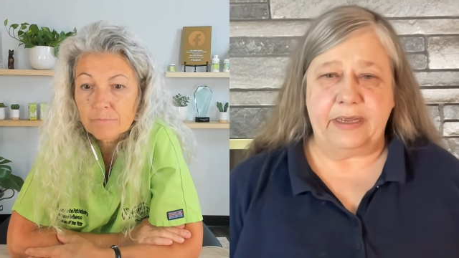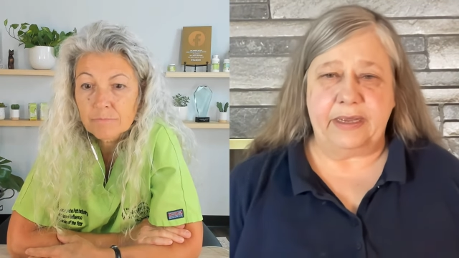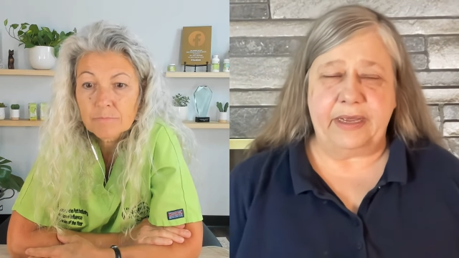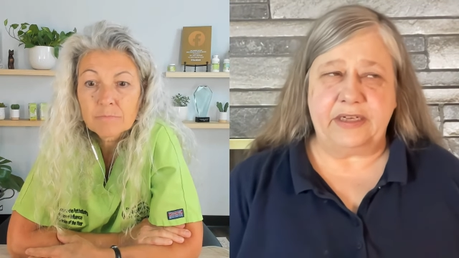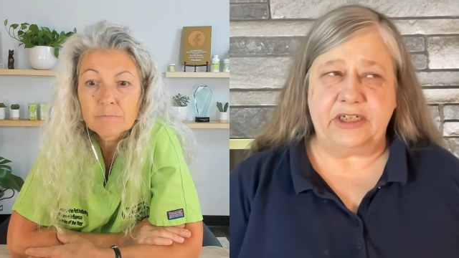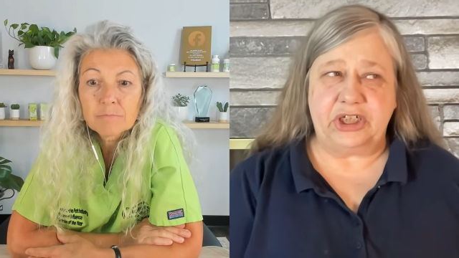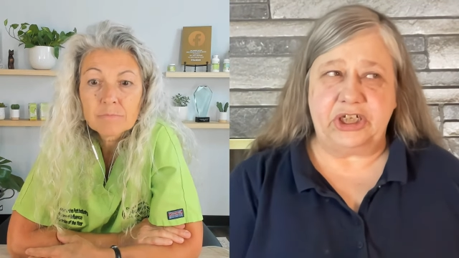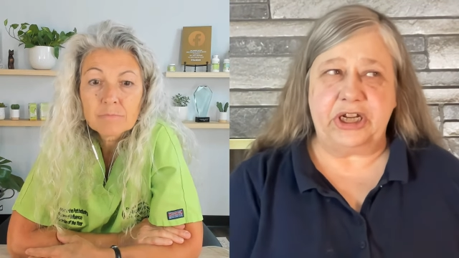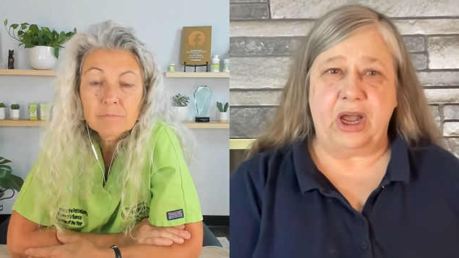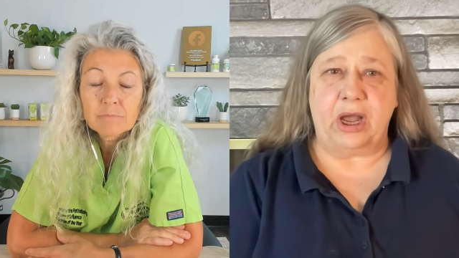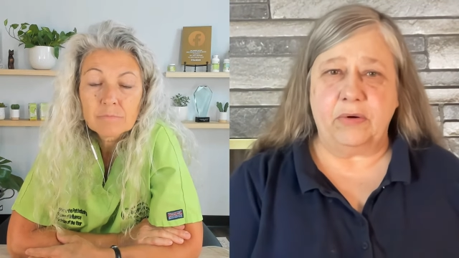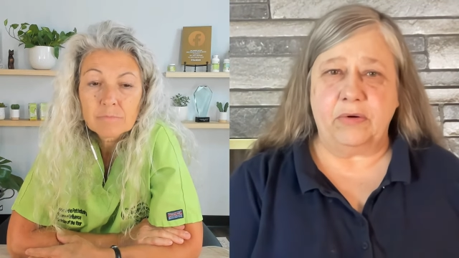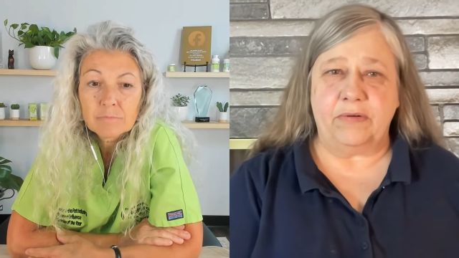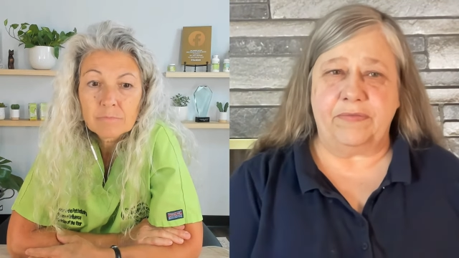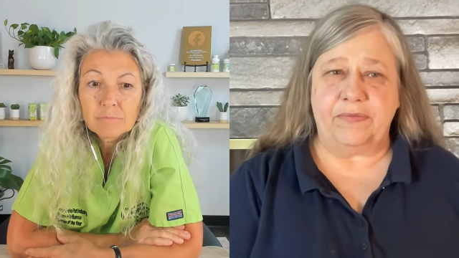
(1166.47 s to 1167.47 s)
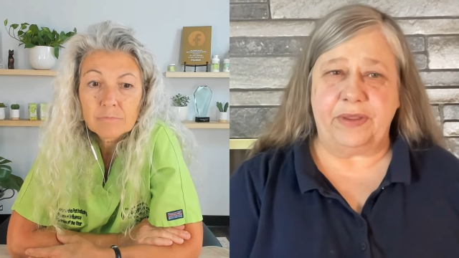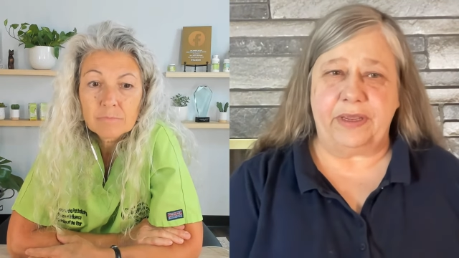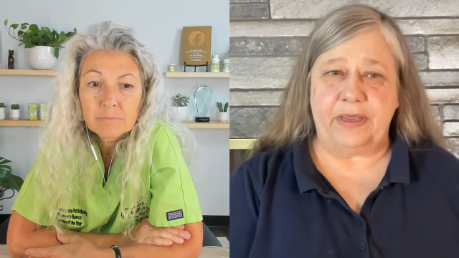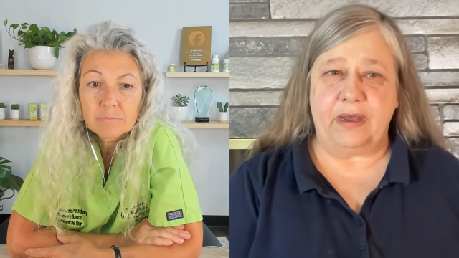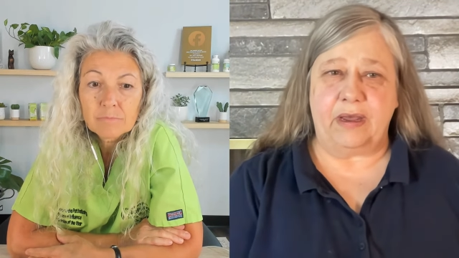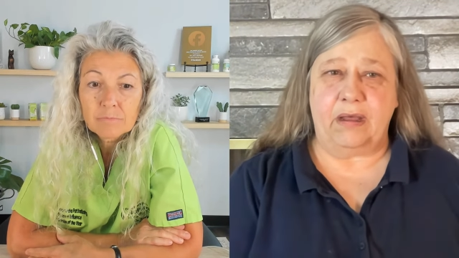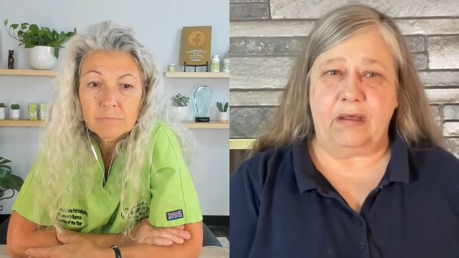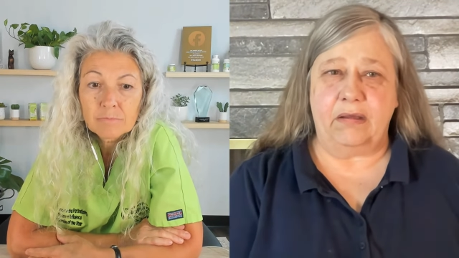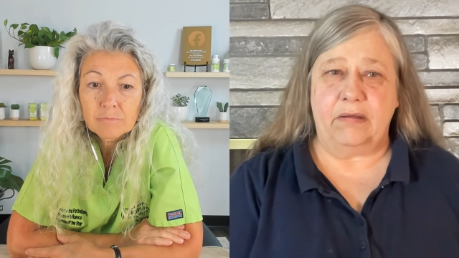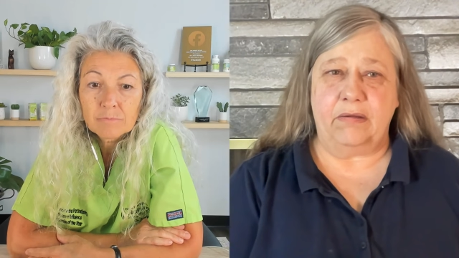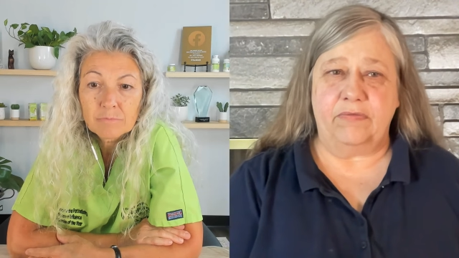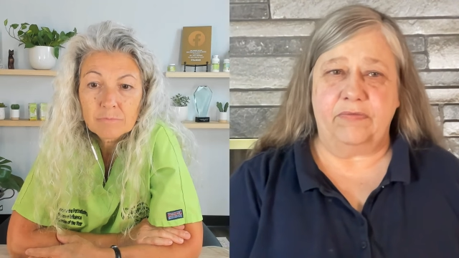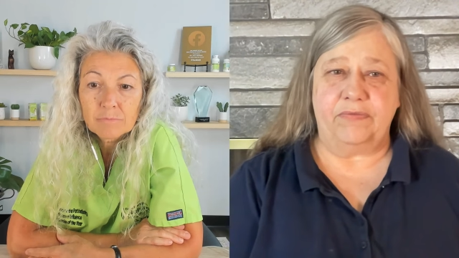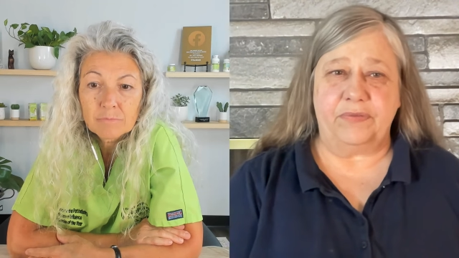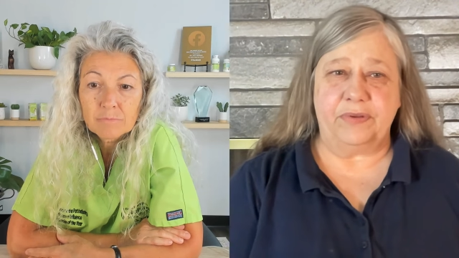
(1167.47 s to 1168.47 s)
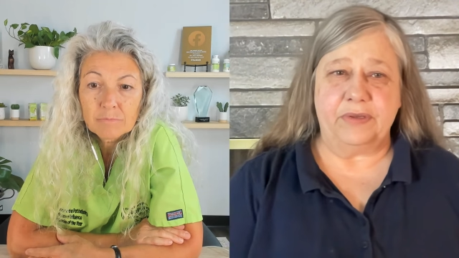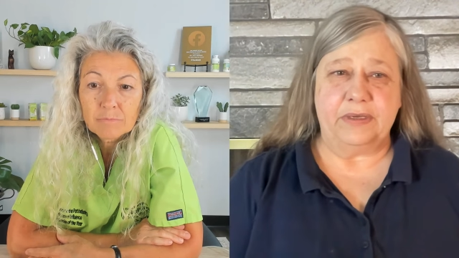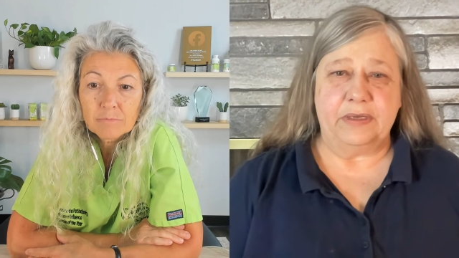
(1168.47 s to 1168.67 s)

Speaker 1: it's geography of